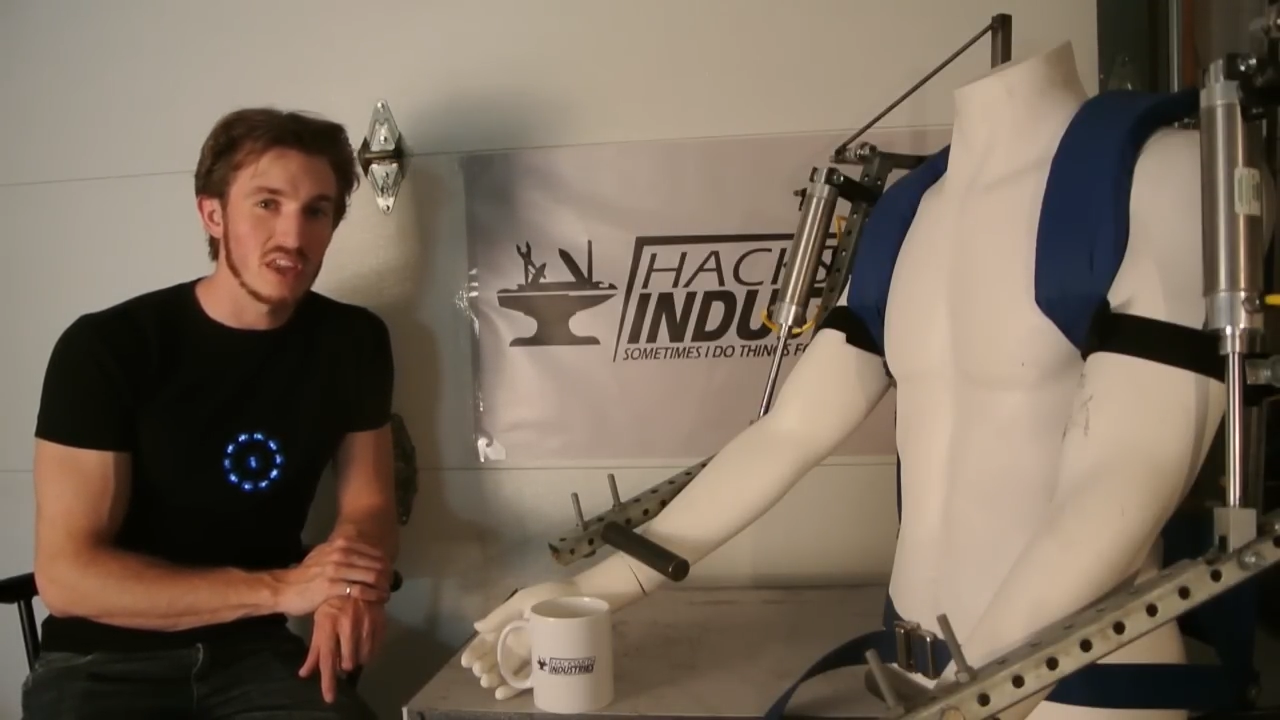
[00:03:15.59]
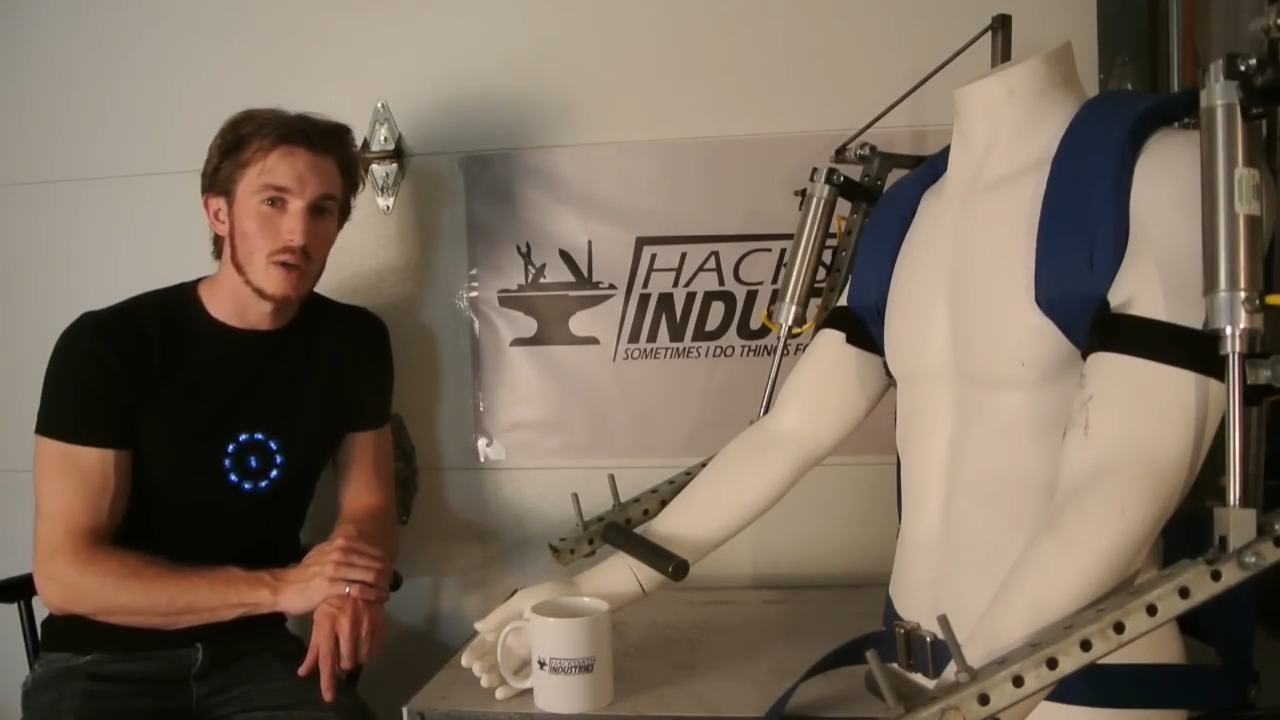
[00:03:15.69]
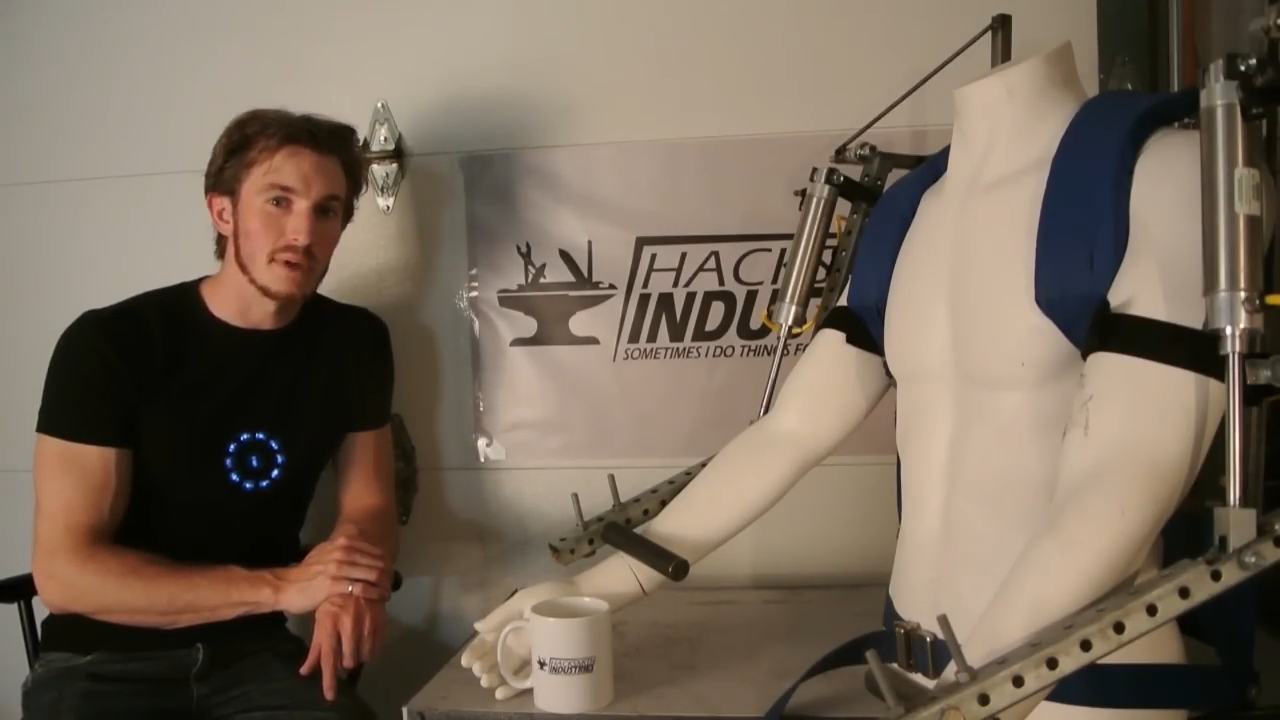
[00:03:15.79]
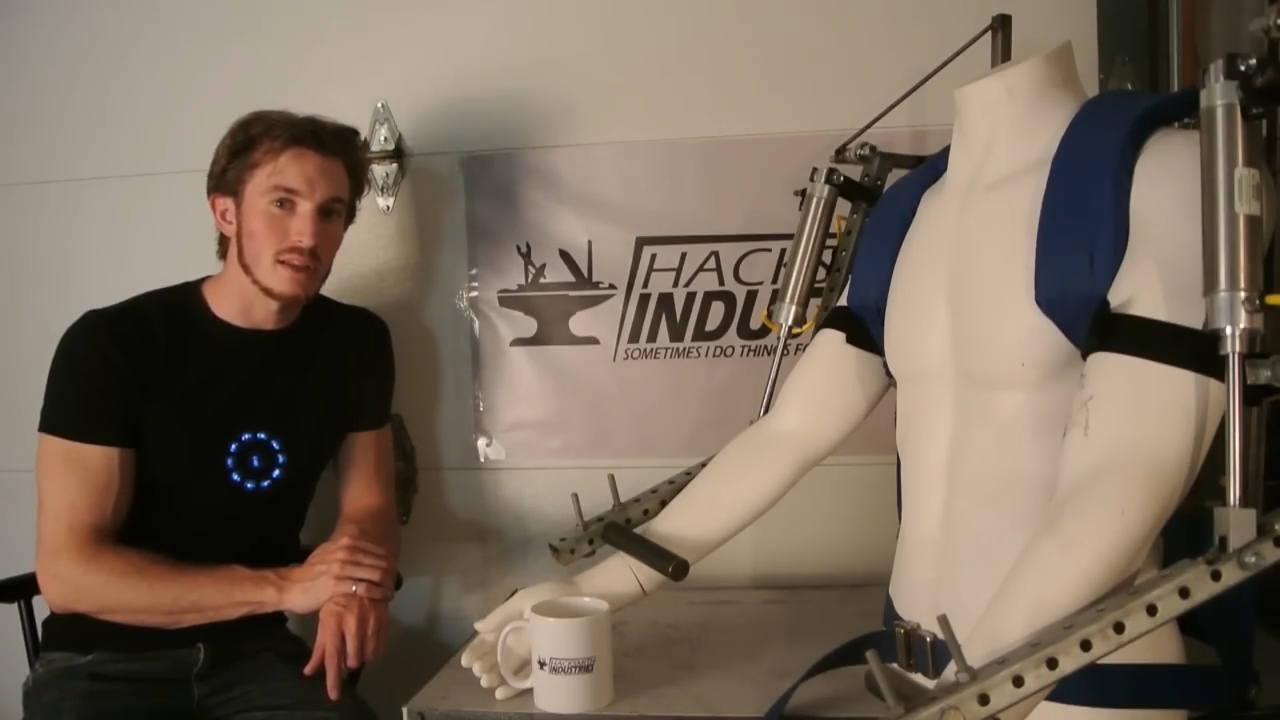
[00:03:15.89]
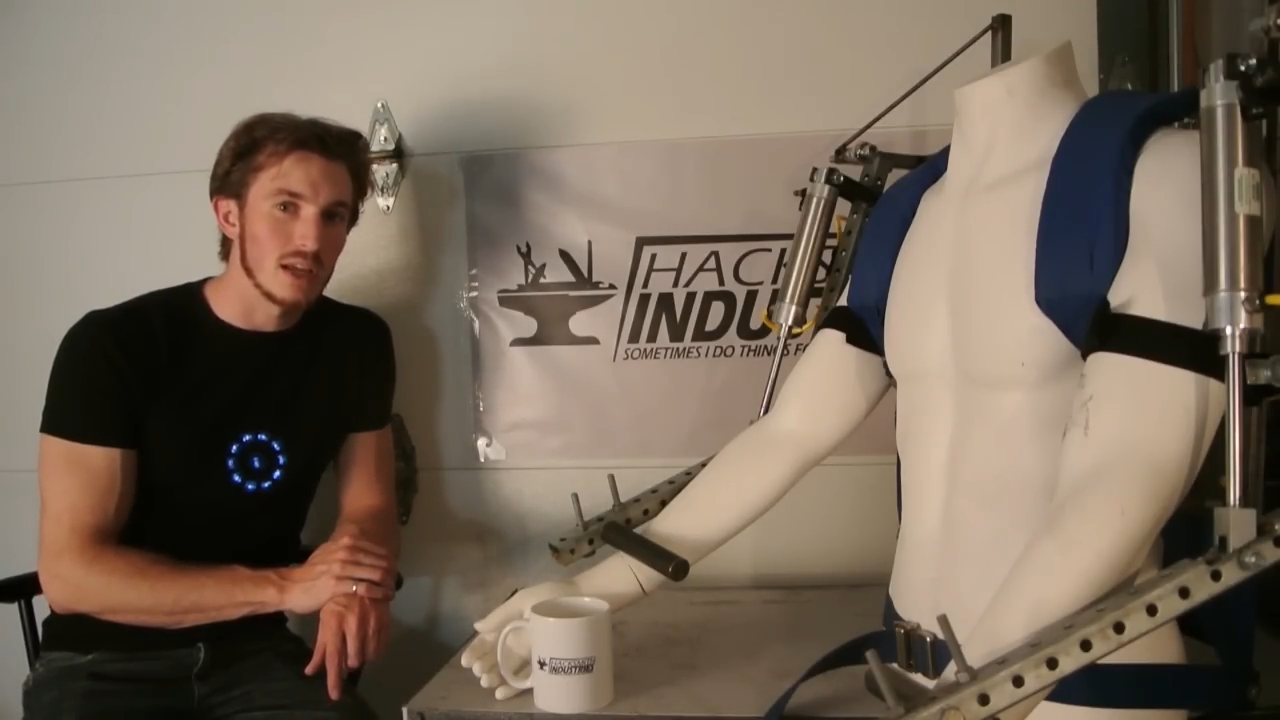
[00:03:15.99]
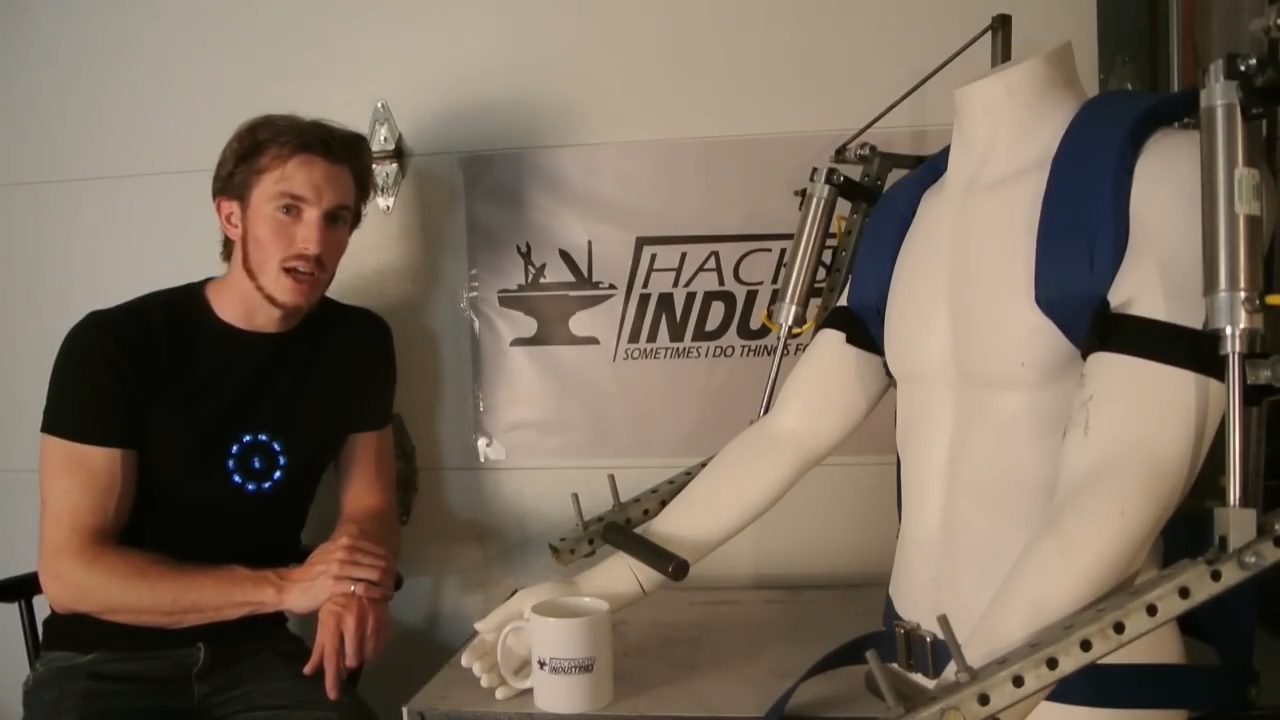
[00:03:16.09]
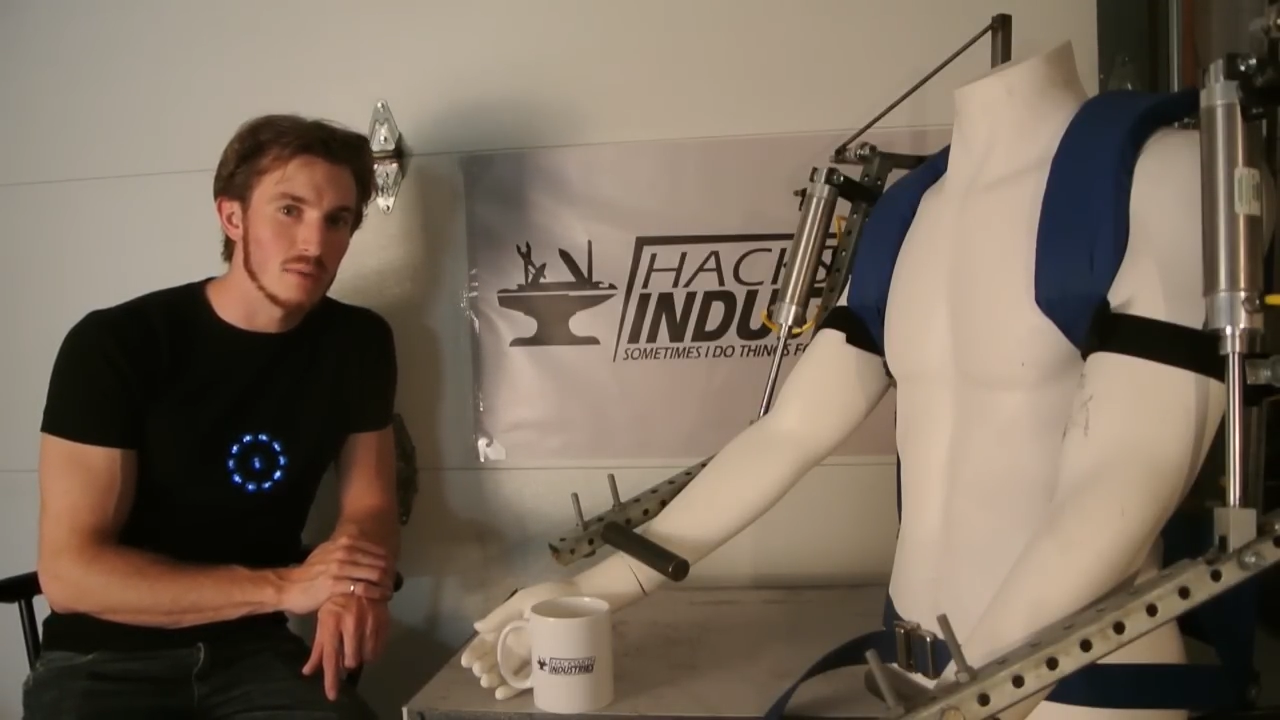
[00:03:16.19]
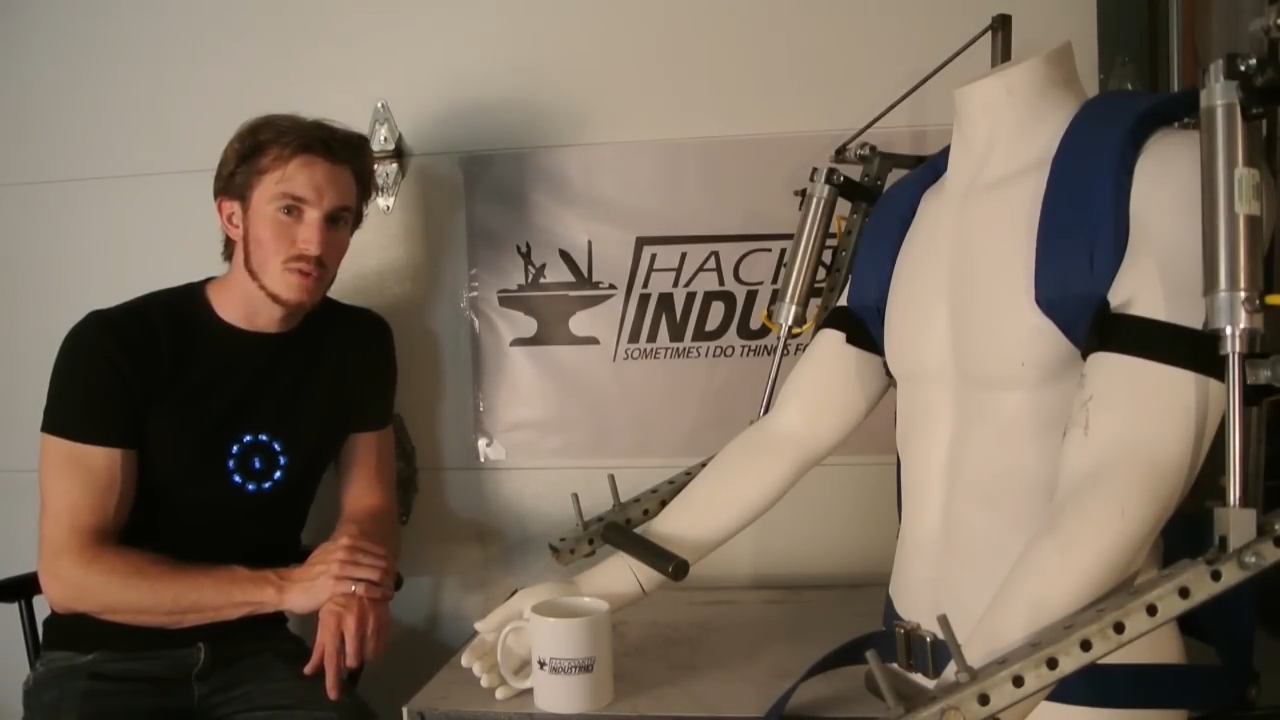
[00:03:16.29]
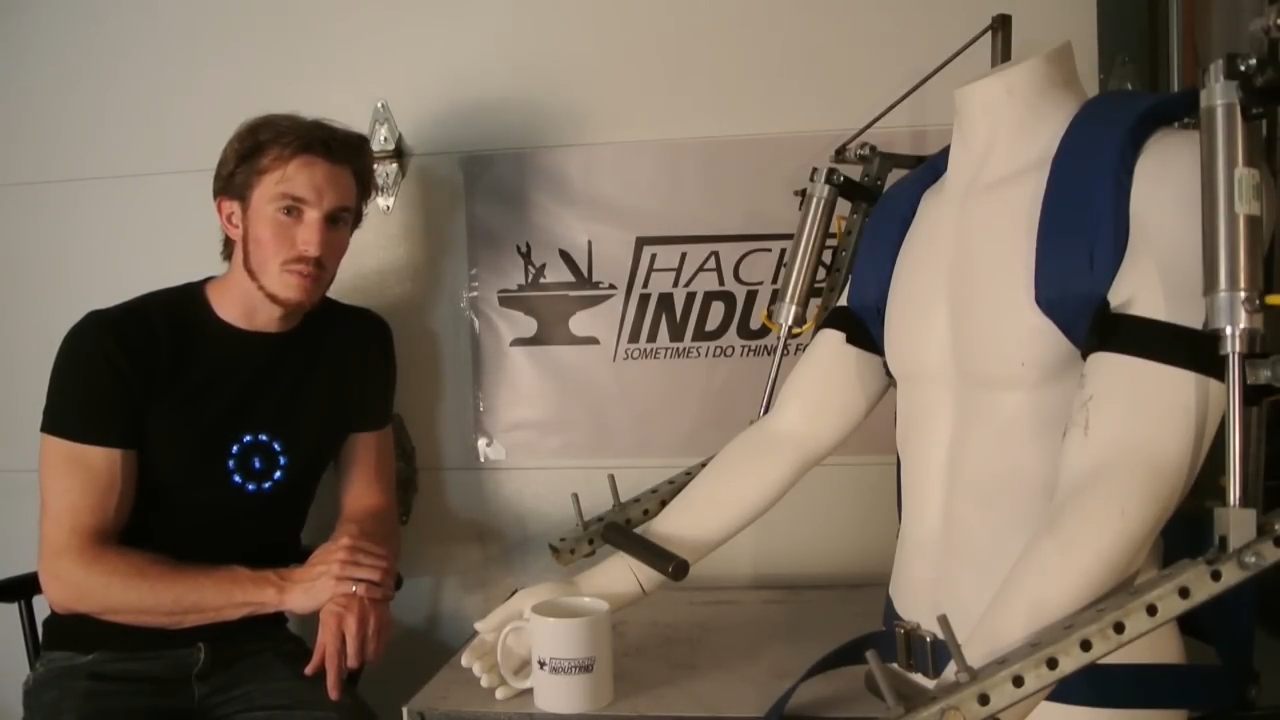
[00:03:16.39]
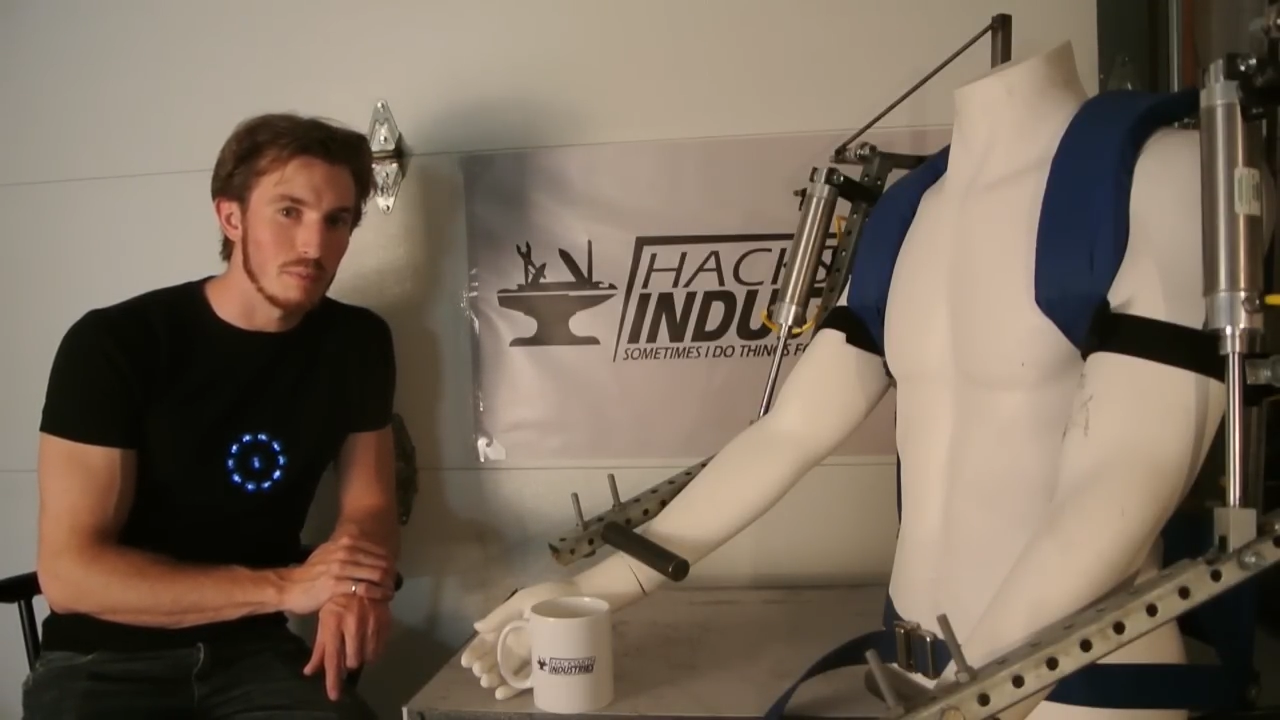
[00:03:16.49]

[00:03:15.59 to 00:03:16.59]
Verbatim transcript: Thalmic Labs'